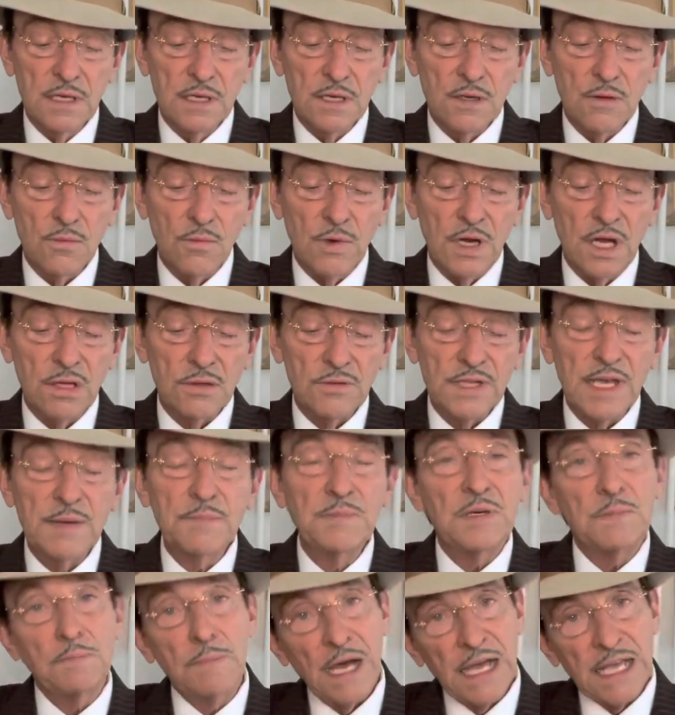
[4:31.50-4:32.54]
Well, they've
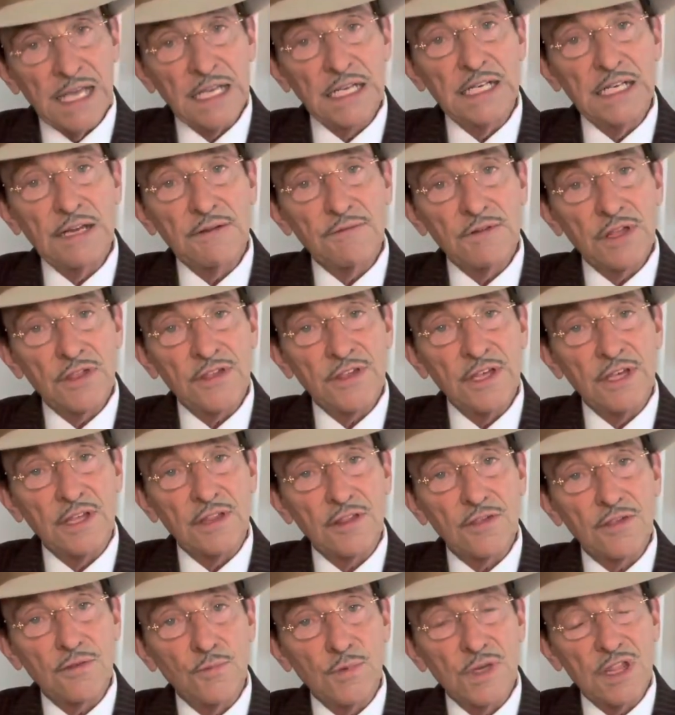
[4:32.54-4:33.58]
been buying it ever
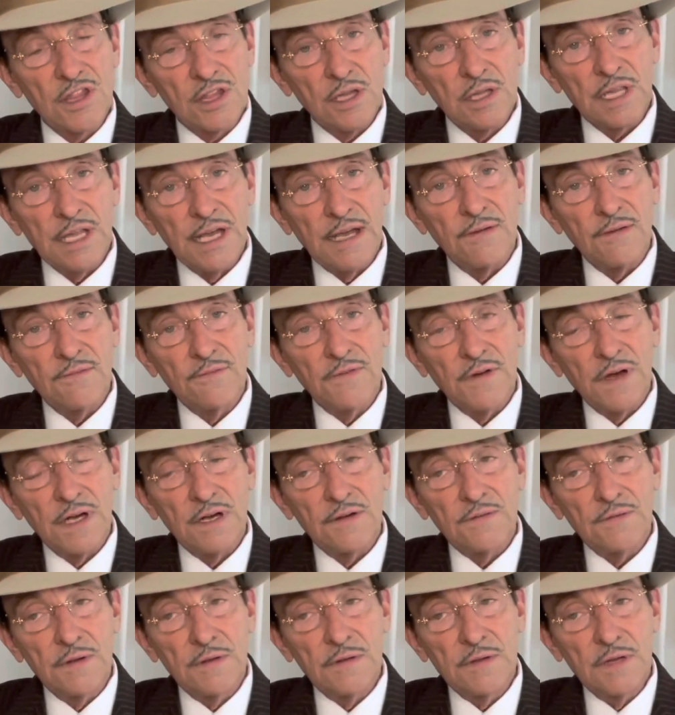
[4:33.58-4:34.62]
since. We still have
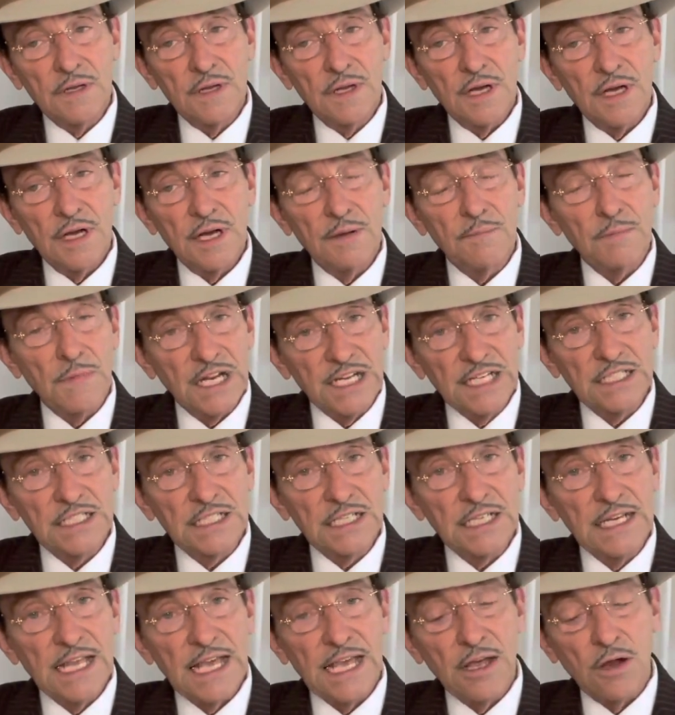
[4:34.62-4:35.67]
money
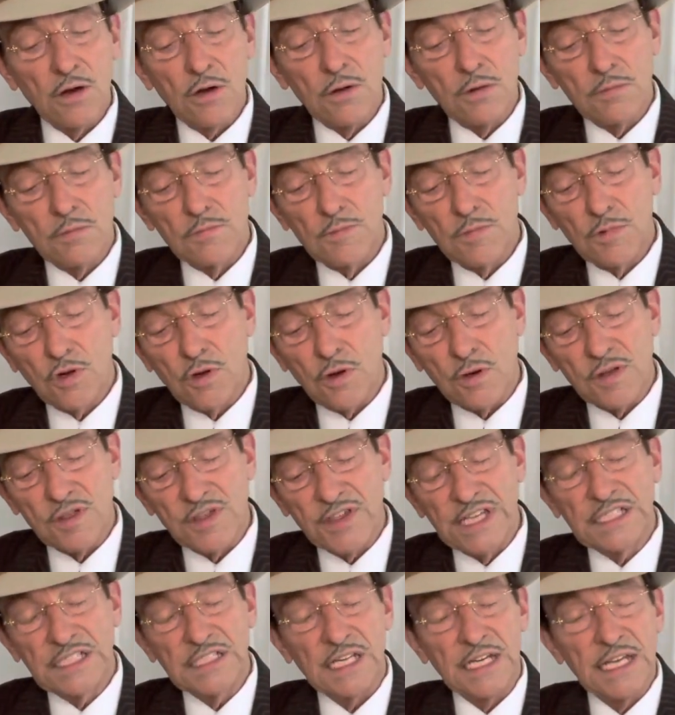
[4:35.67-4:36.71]
today, or
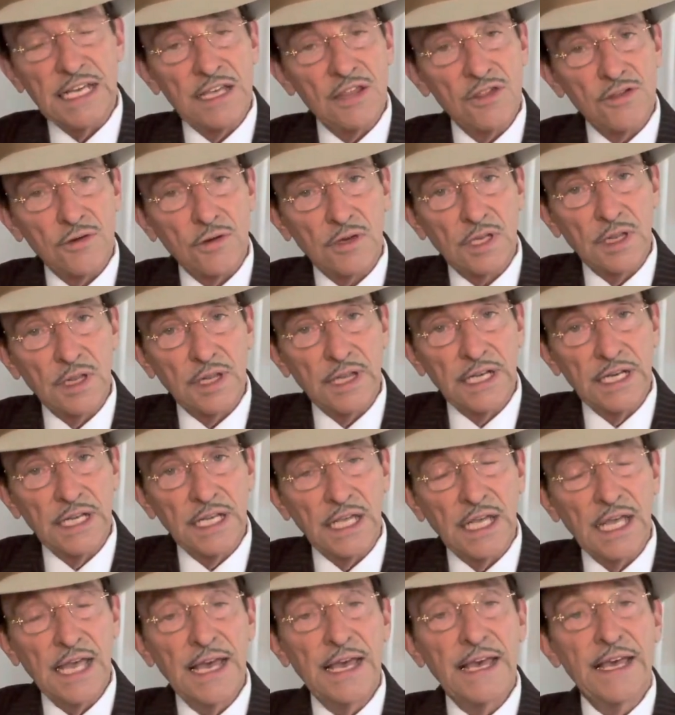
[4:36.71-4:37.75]
currency today,
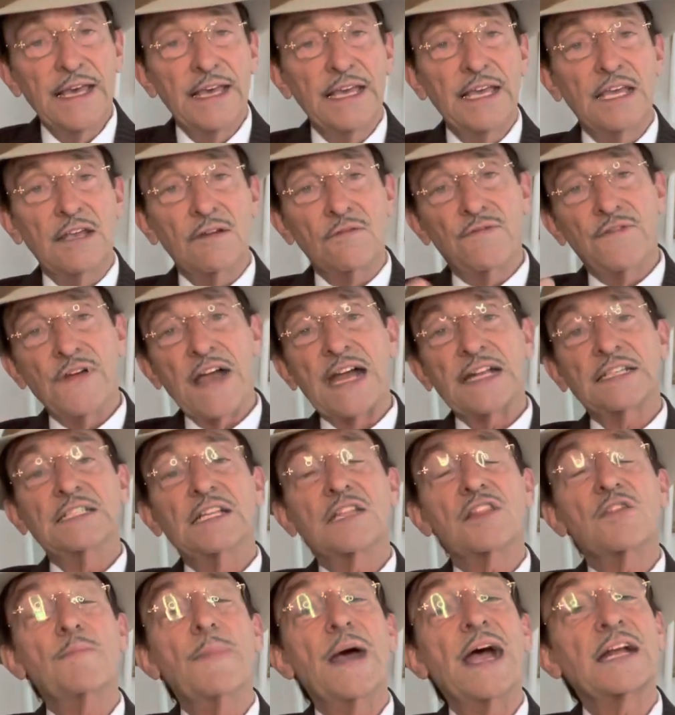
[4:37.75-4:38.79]
circulating. In fact,
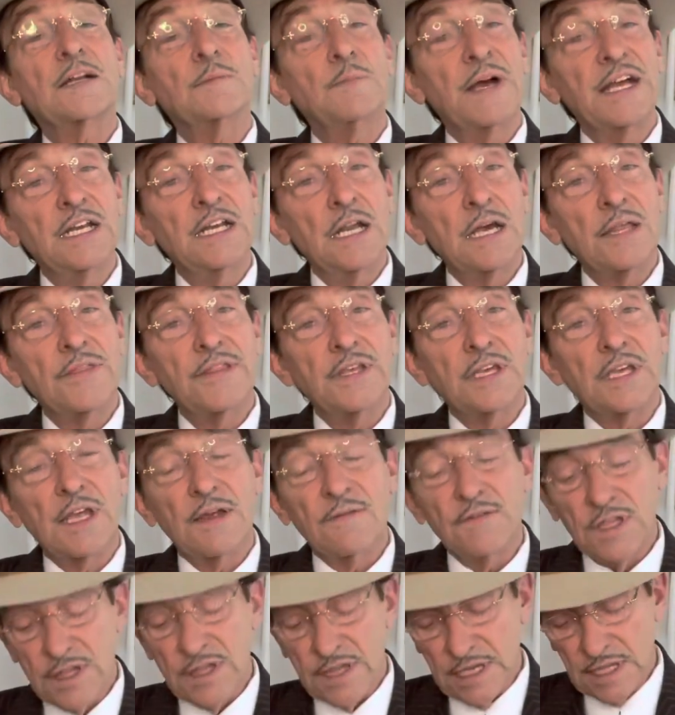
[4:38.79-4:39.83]
it's backed by nothing
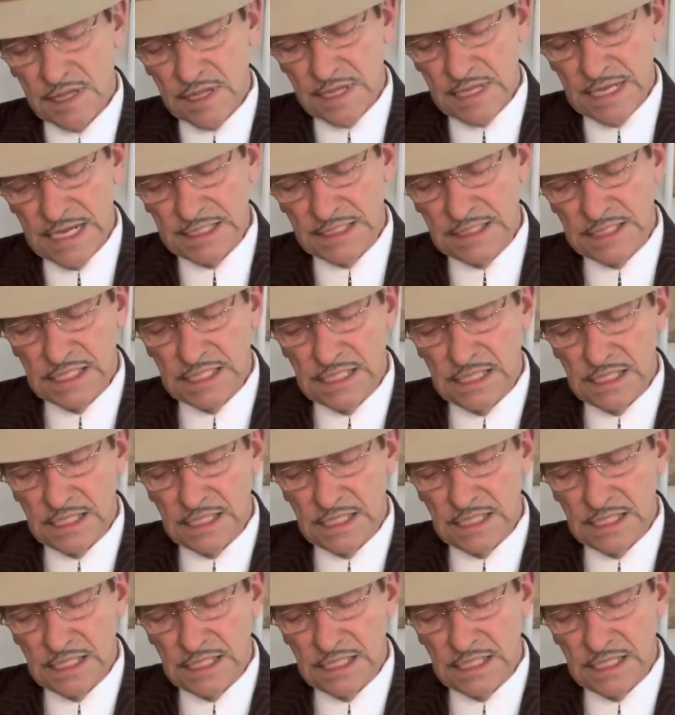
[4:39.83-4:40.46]
ever since back